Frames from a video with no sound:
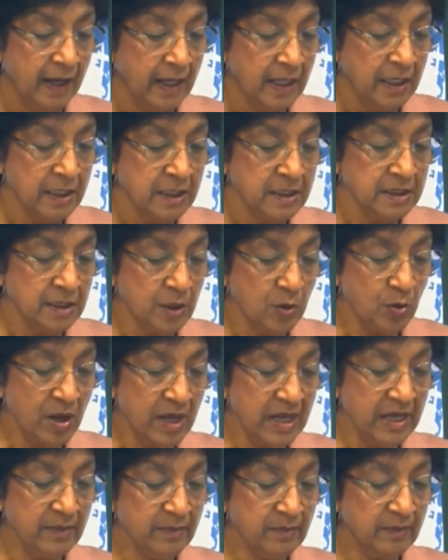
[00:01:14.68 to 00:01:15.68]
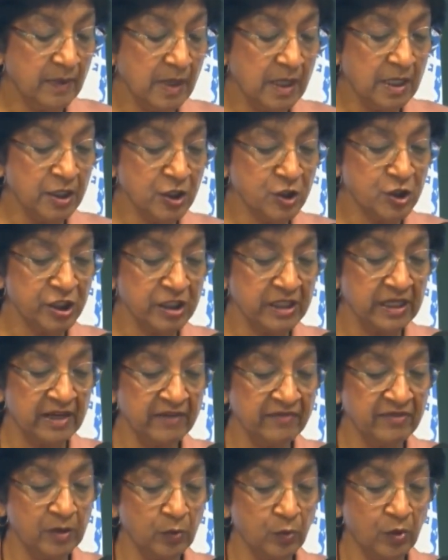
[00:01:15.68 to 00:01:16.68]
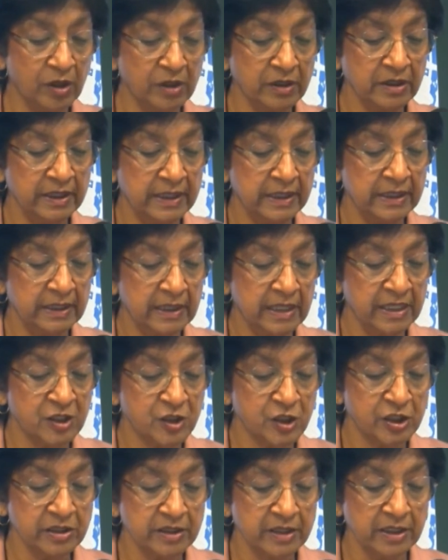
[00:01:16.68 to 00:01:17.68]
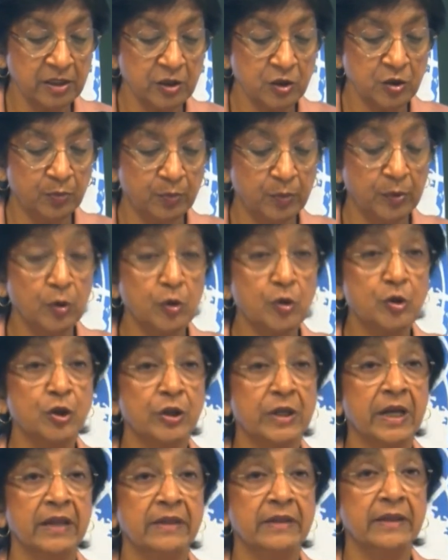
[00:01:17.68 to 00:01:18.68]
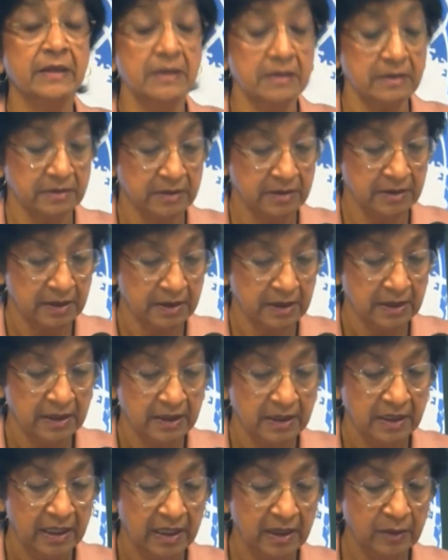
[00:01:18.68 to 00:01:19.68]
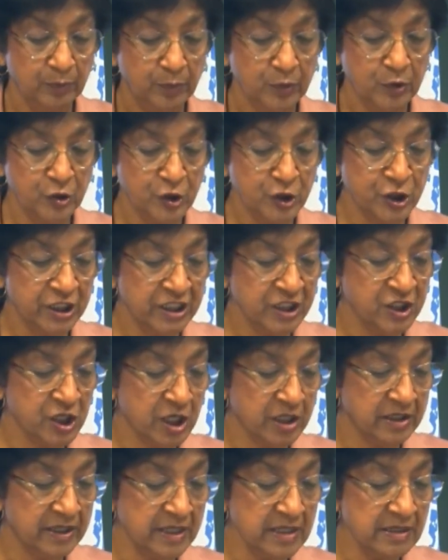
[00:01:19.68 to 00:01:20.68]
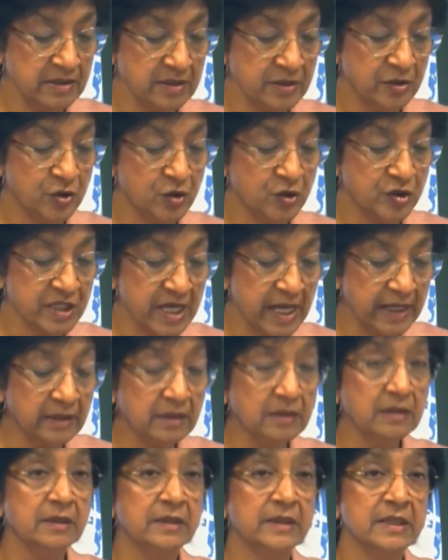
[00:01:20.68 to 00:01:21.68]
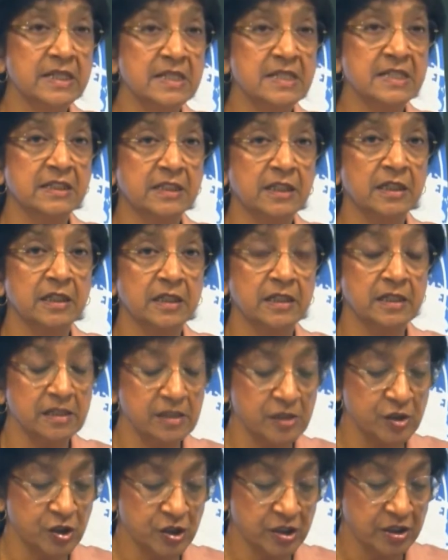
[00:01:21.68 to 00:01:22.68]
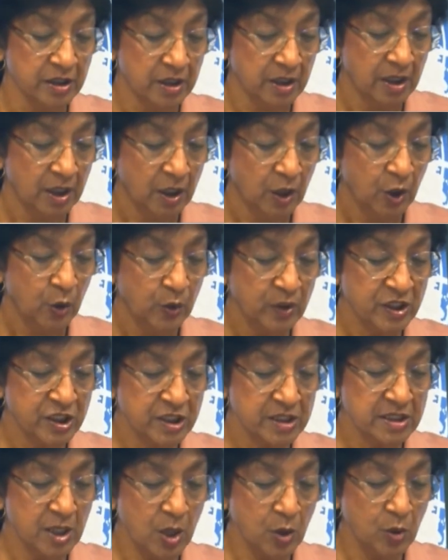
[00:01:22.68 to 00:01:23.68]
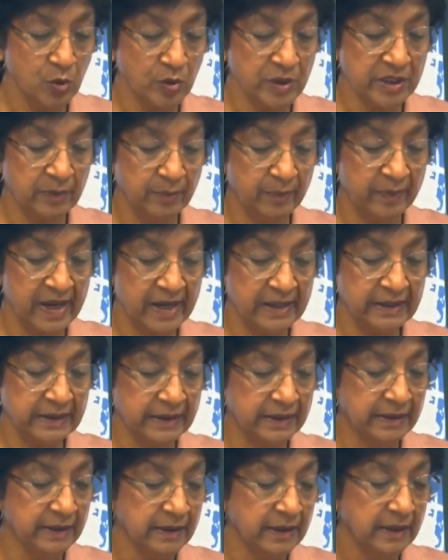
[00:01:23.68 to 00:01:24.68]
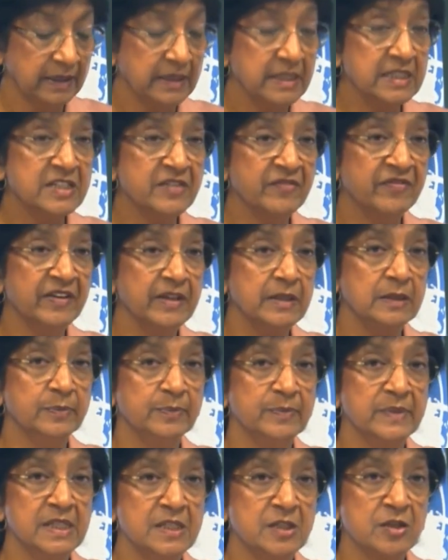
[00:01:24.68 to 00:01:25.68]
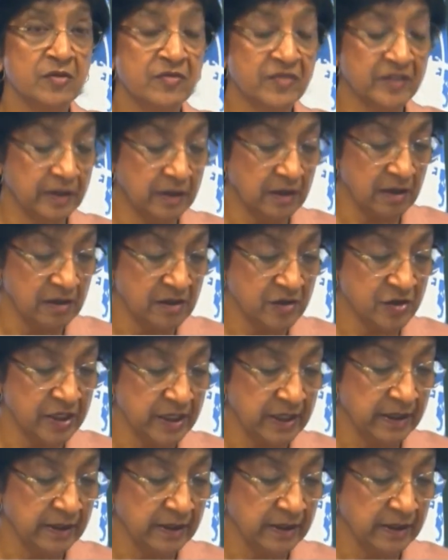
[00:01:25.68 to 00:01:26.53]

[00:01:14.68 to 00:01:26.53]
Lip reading: So I am urging everyone in Nigeria to pull together and push each other to tackle this scourge which is holding back the development of the country